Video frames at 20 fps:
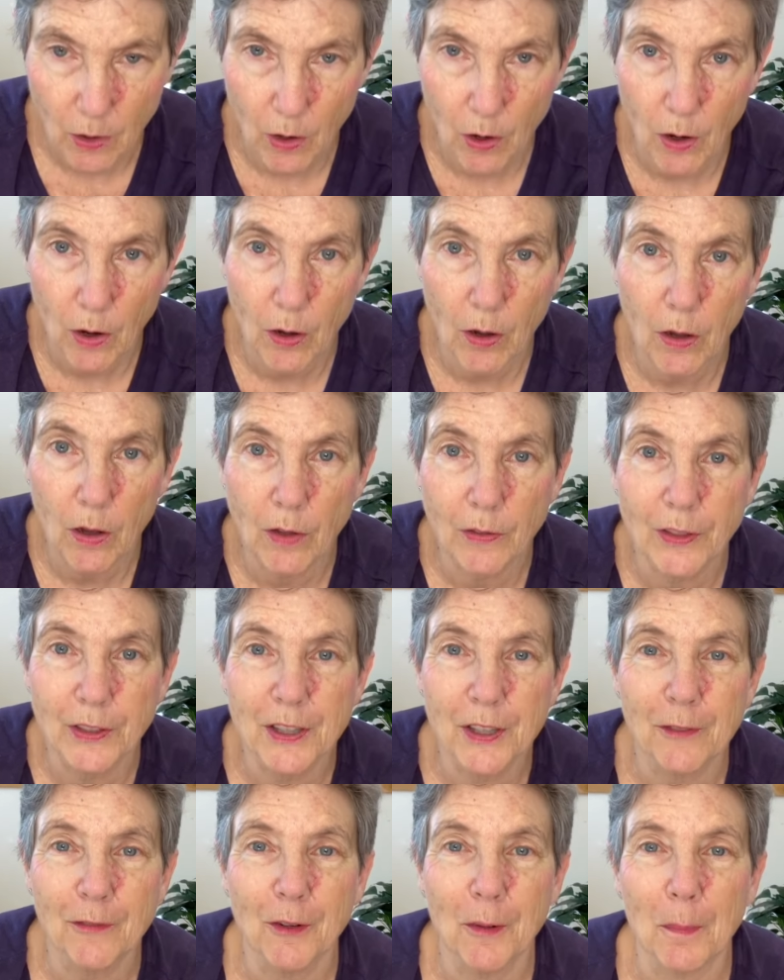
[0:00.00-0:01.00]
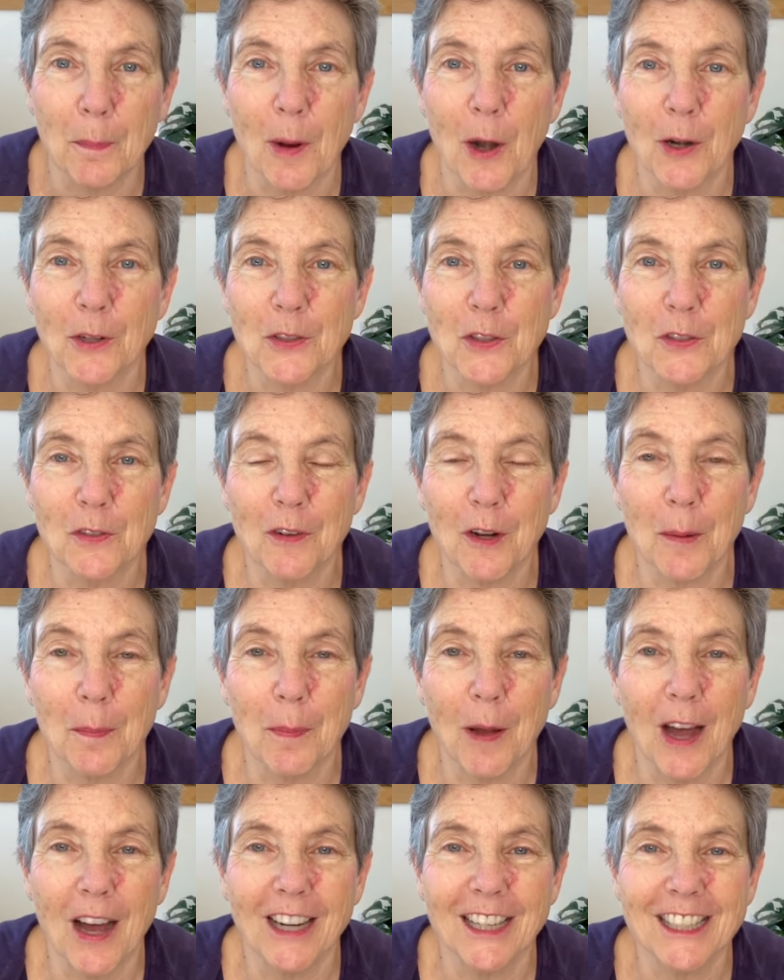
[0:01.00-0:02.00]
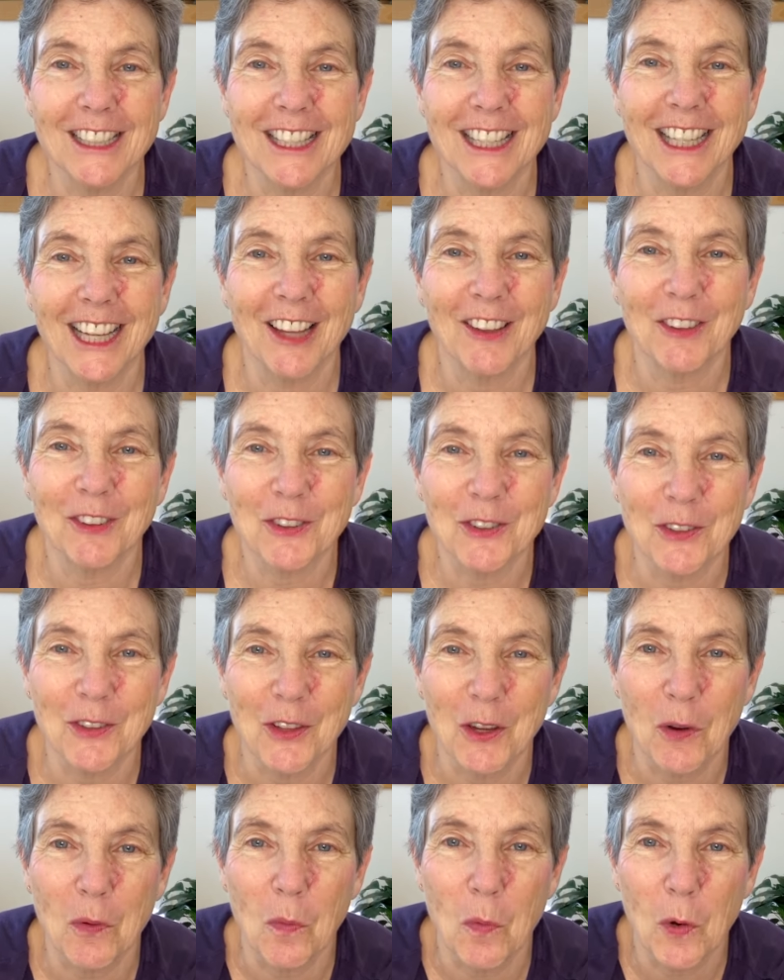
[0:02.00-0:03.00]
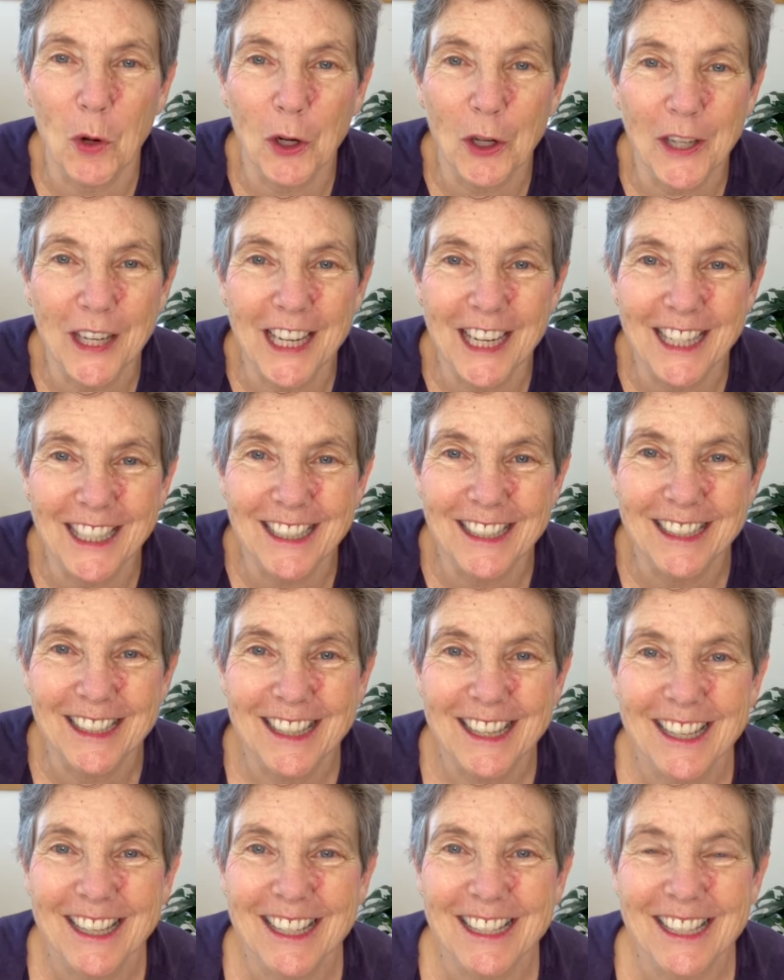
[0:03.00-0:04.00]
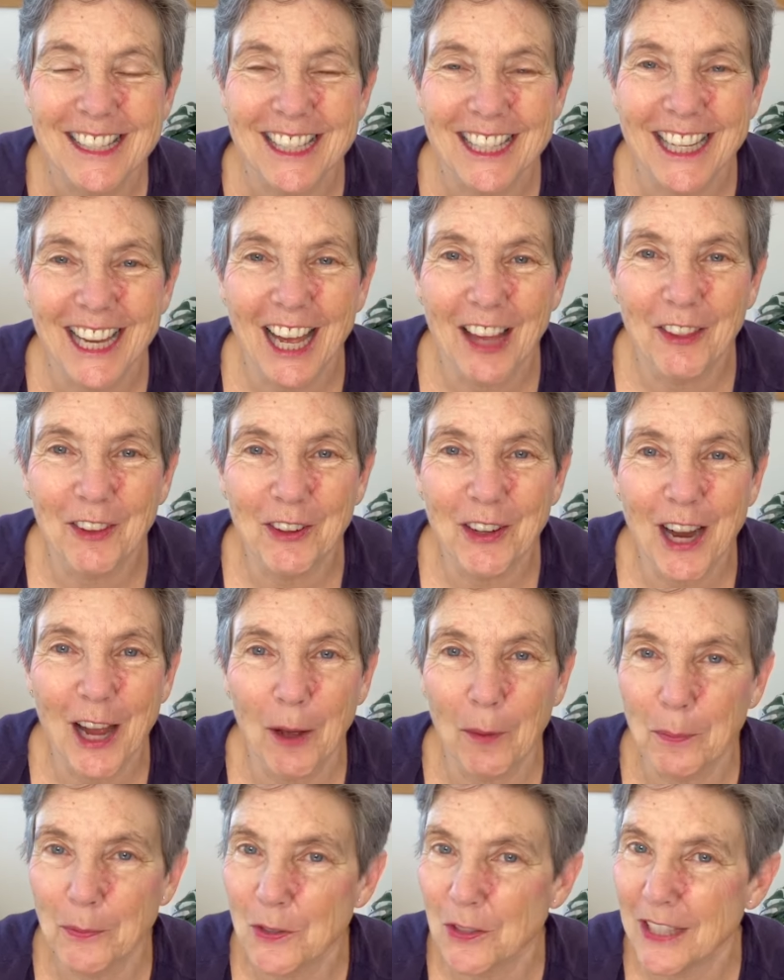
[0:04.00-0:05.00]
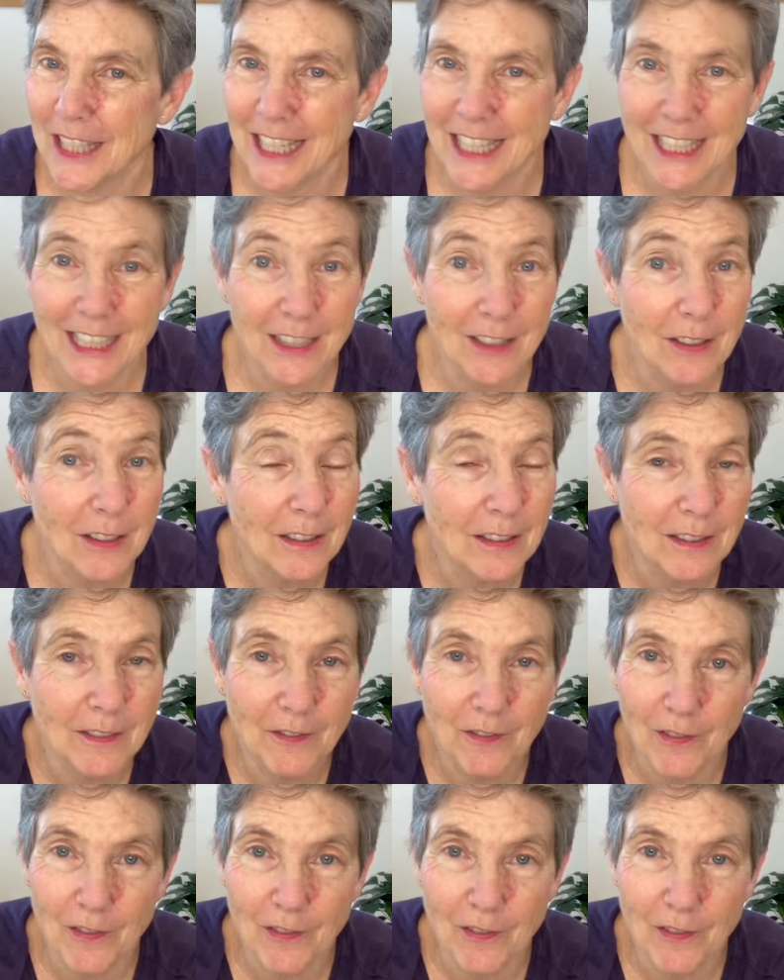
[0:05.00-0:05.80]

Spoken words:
all the different parts of our body together so they're working together, helps heal.